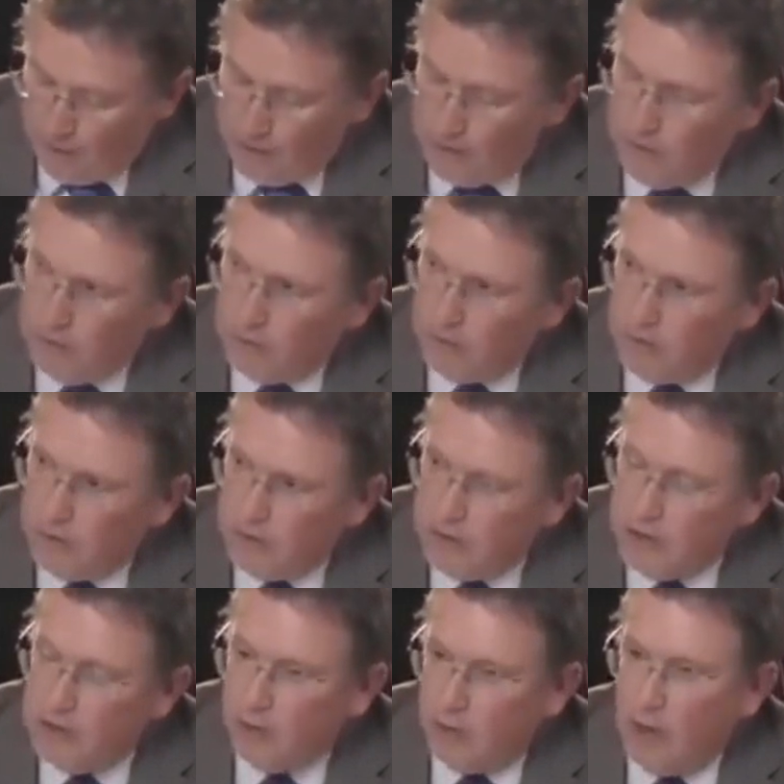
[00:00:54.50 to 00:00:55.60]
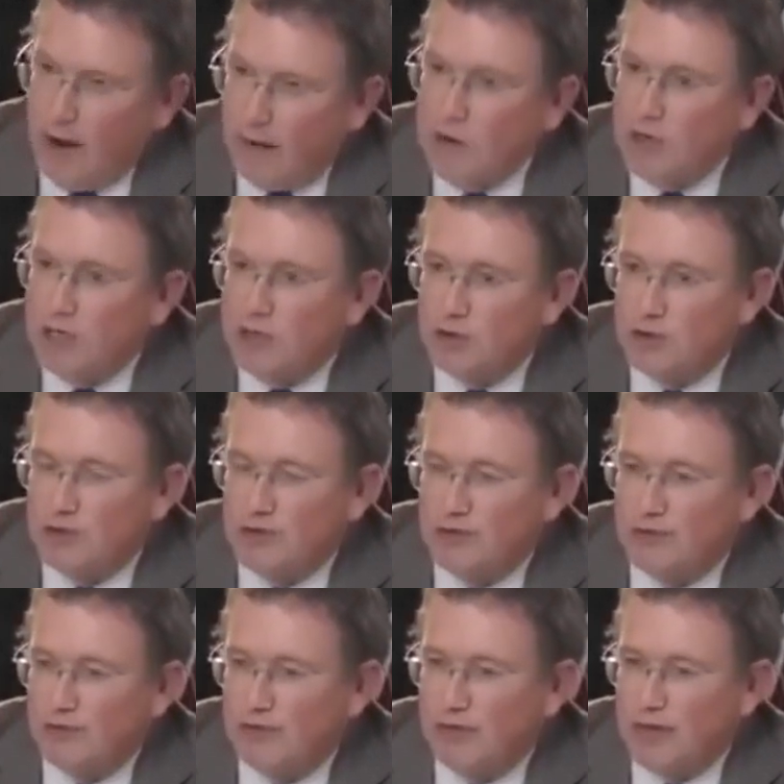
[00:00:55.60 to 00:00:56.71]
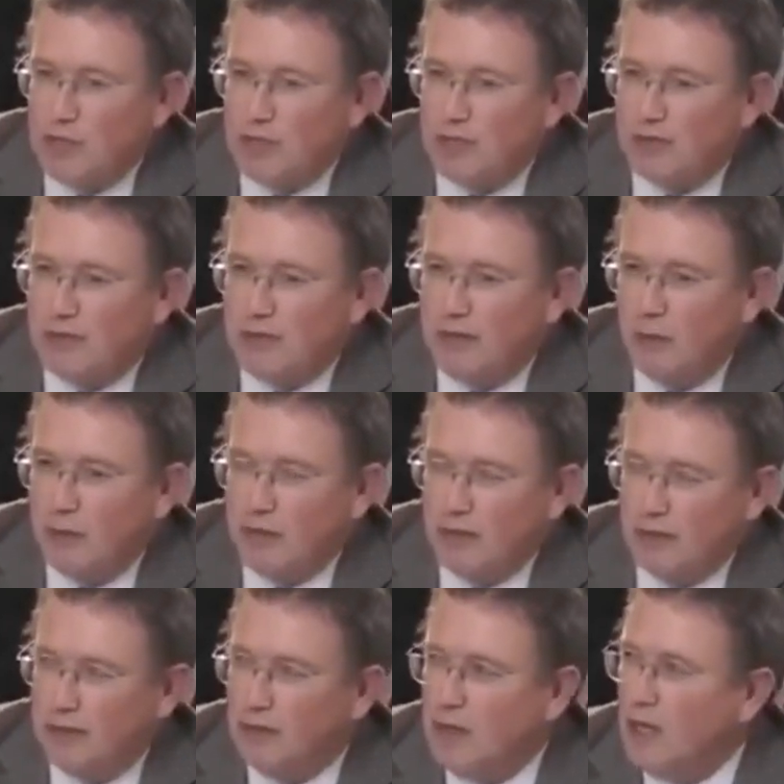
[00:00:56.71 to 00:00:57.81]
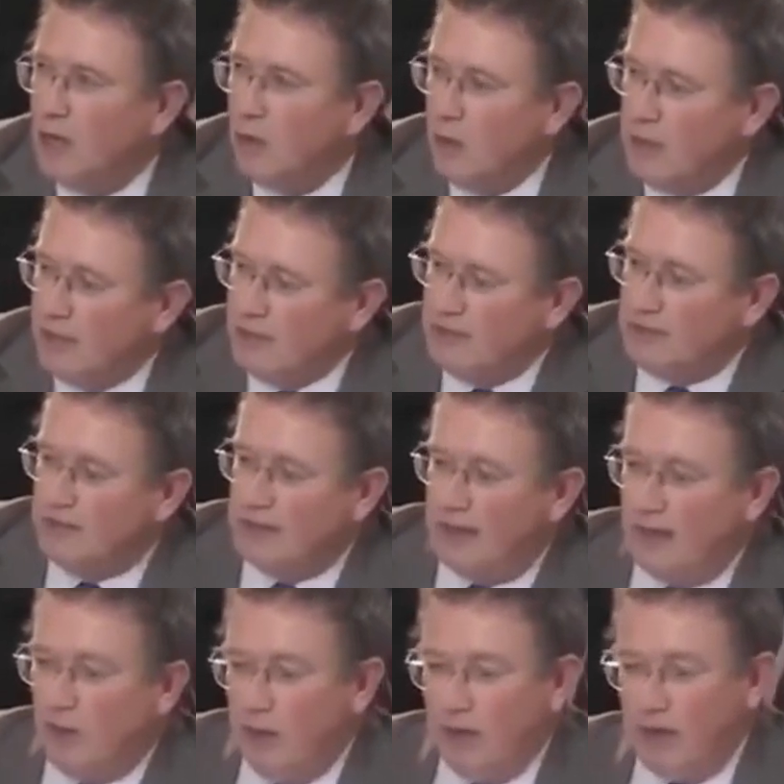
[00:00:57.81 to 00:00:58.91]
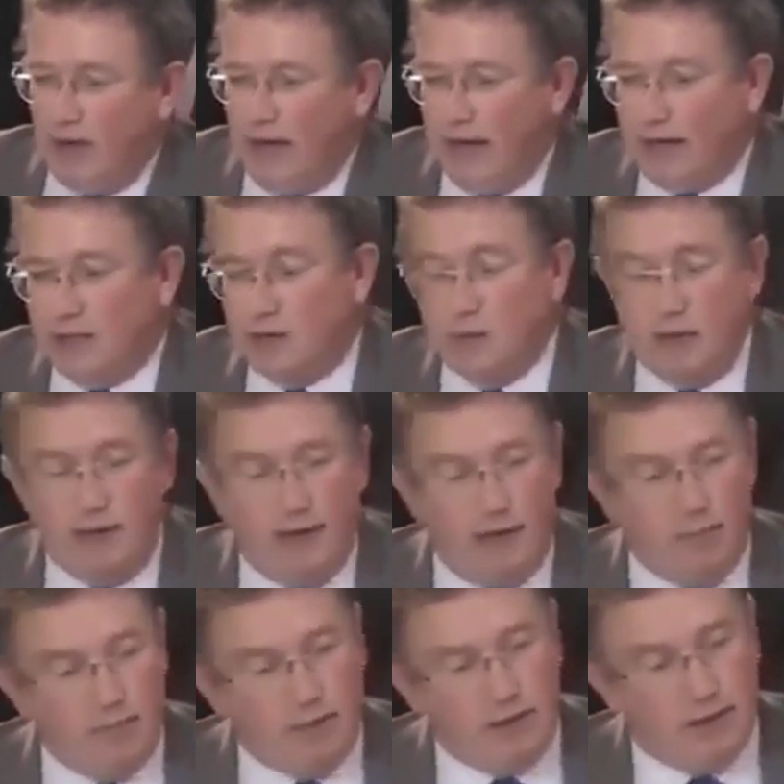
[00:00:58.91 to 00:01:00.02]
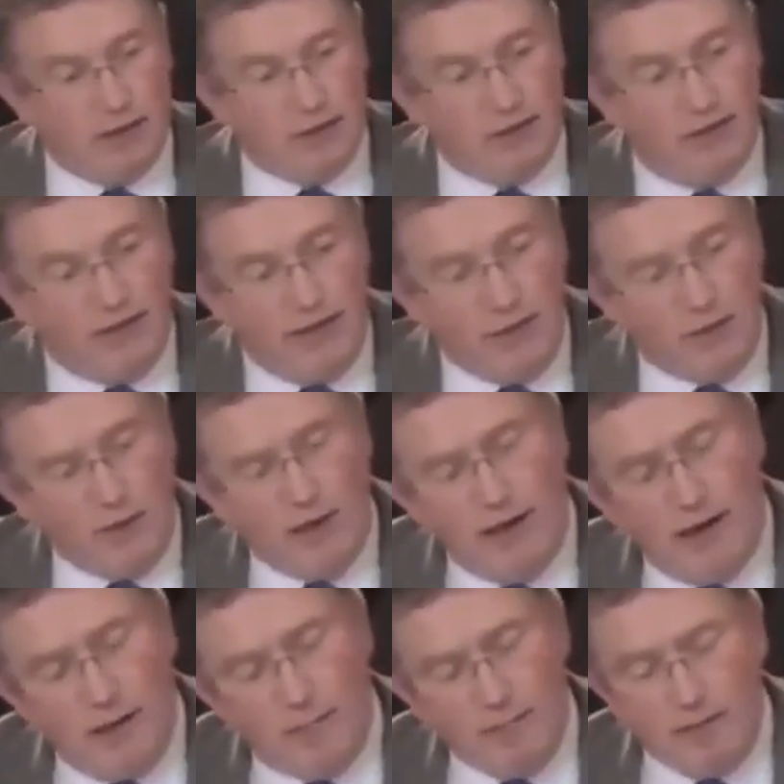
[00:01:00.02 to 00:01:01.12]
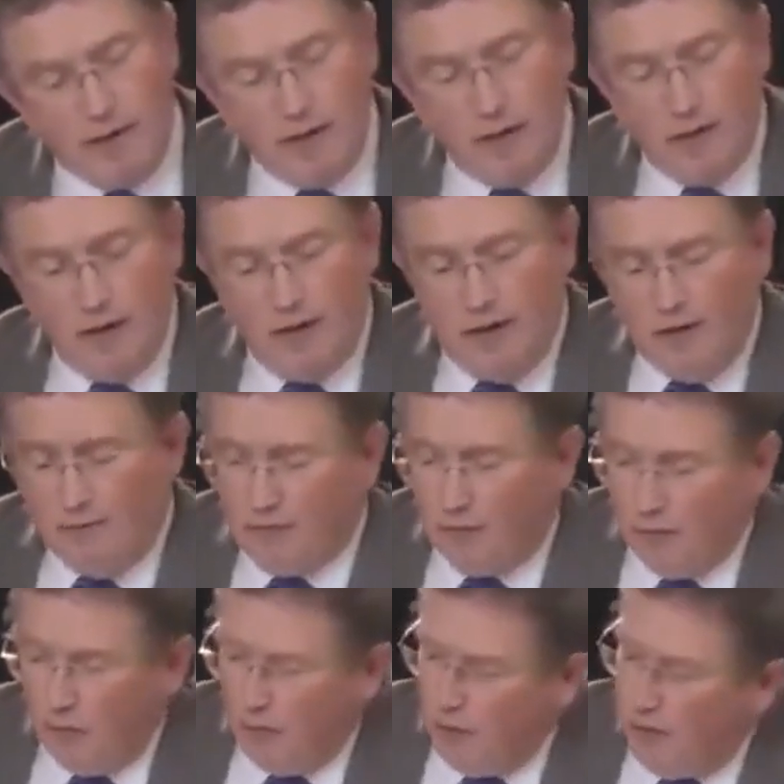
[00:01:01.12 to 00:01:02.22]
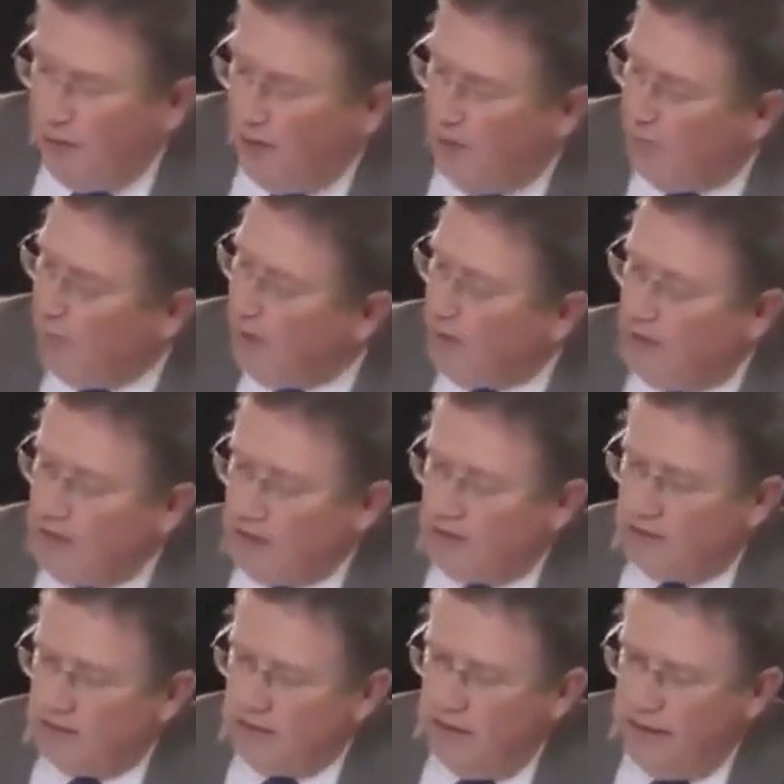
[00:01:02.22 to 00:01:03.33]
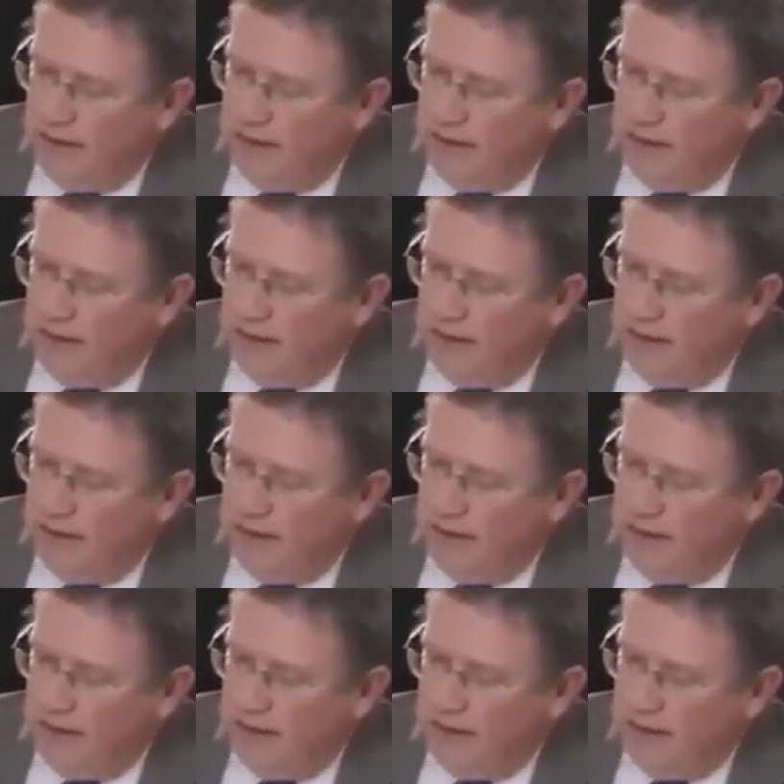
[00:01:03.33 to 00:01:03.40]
argue, is the primary source of inflation. You know, we can say, well, eggs went up because feed went up, fuel went up because